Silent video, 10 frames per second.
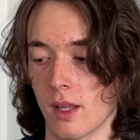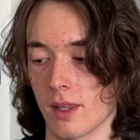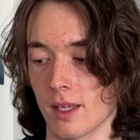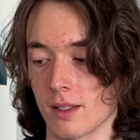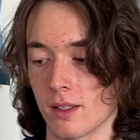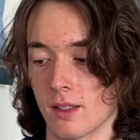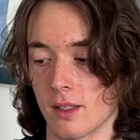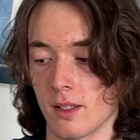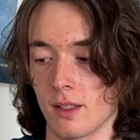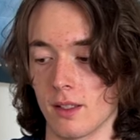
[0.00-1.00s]
Like
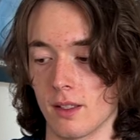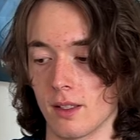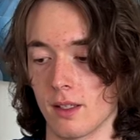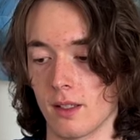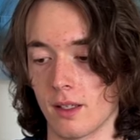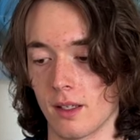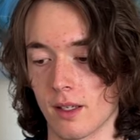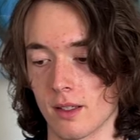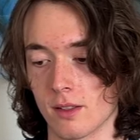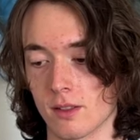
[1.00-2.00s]

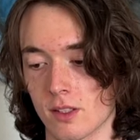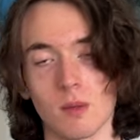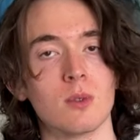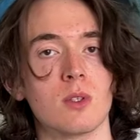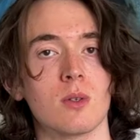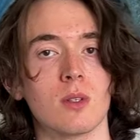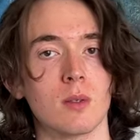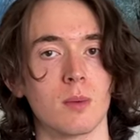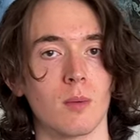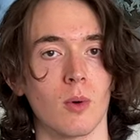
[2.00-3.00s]
it stumbles you a little
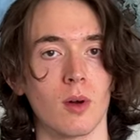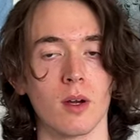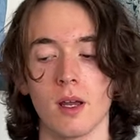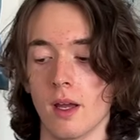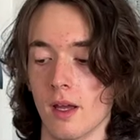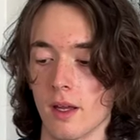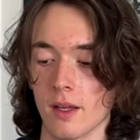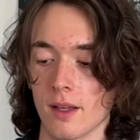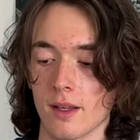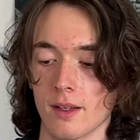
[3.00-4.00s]
bit more
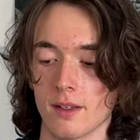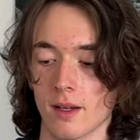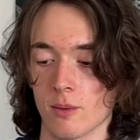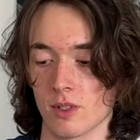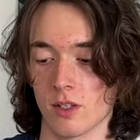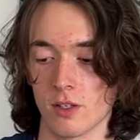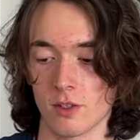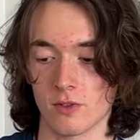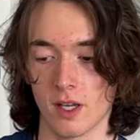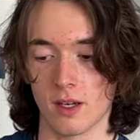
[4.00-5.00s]
and I wasn't a
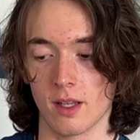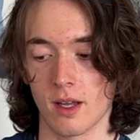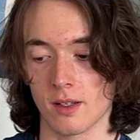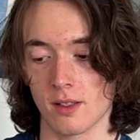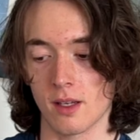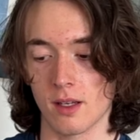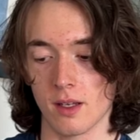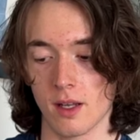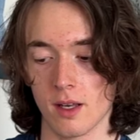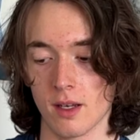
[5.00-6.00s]
huge fan of that.
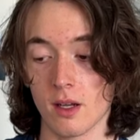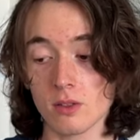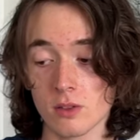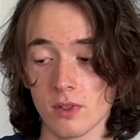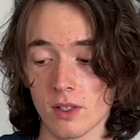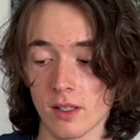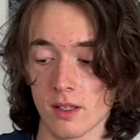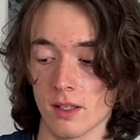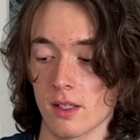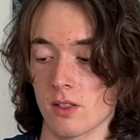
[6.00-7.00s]
And I also felt like
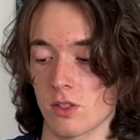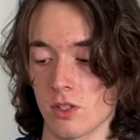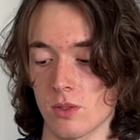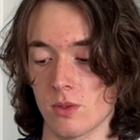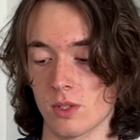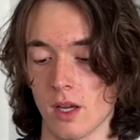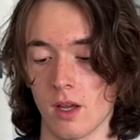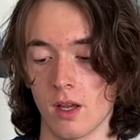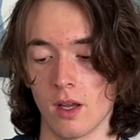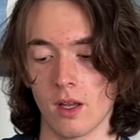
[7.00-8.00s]
these shoes
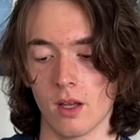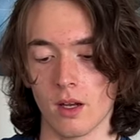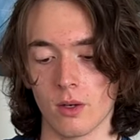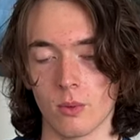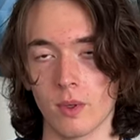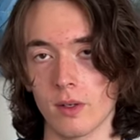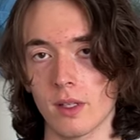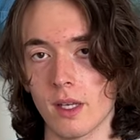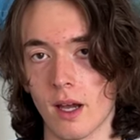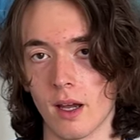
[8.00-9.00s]
are
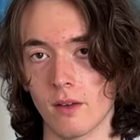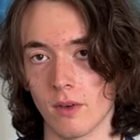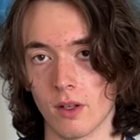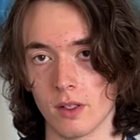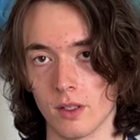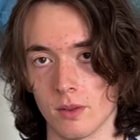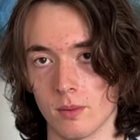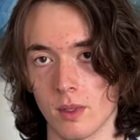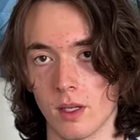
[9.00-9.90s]
weirdly high volume.